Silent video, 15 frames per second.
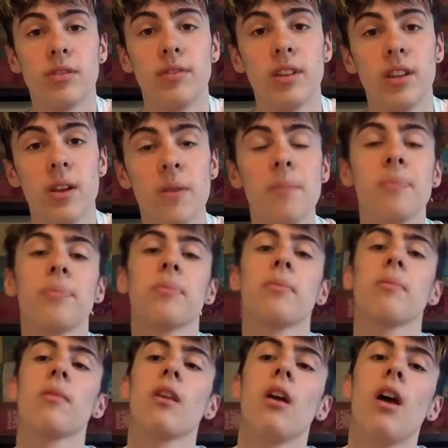video.
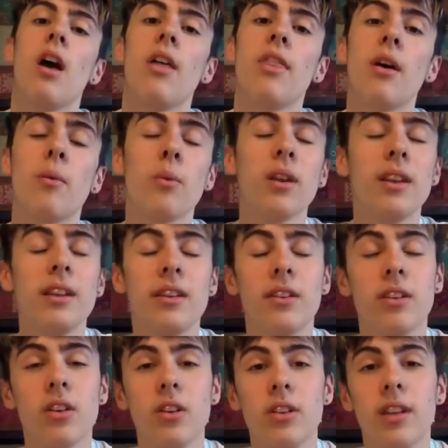They're really
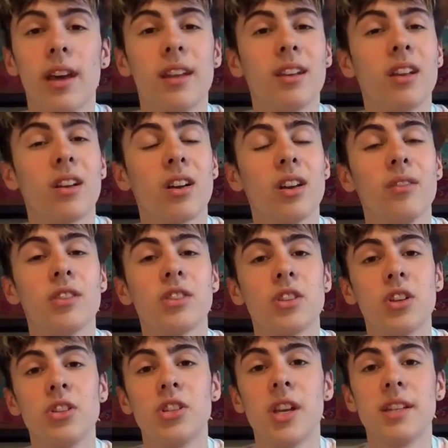good and kind of
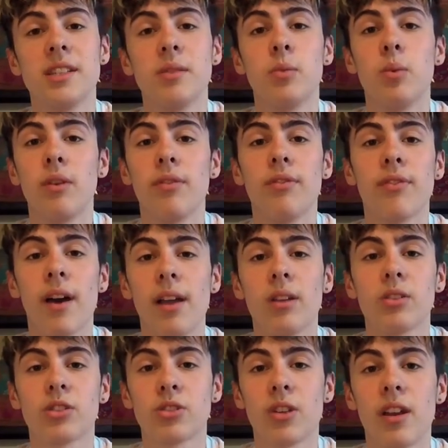associated with fat
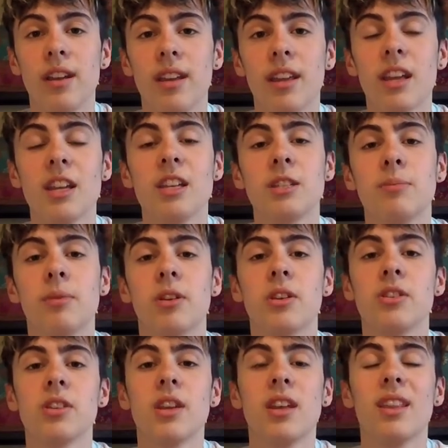loss training is
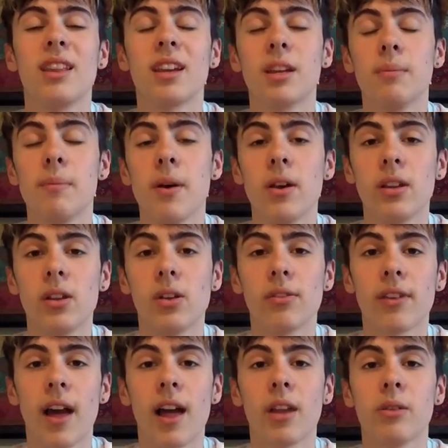because they're going to burn a lot
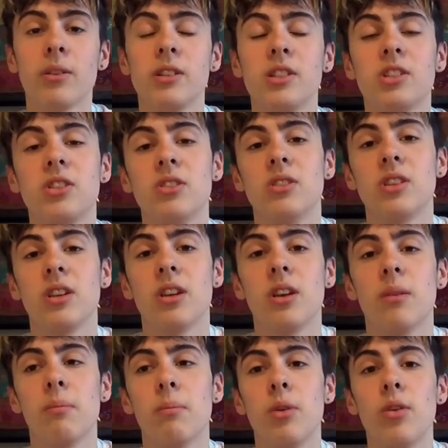of calories due
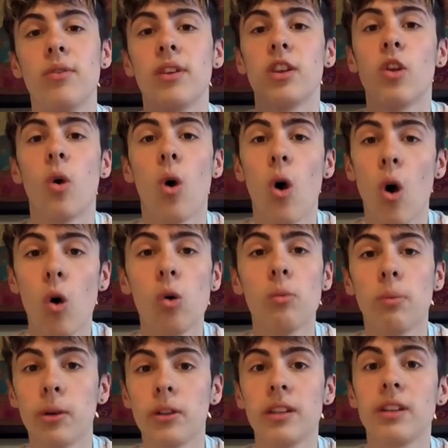to moving your whole
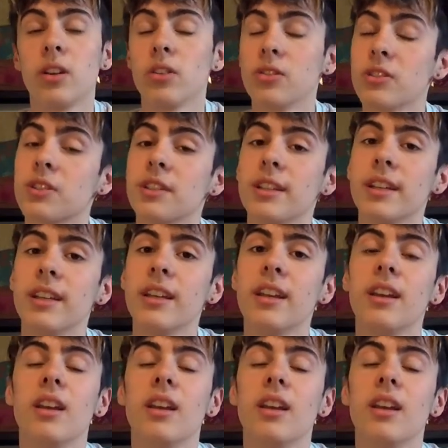body constantly.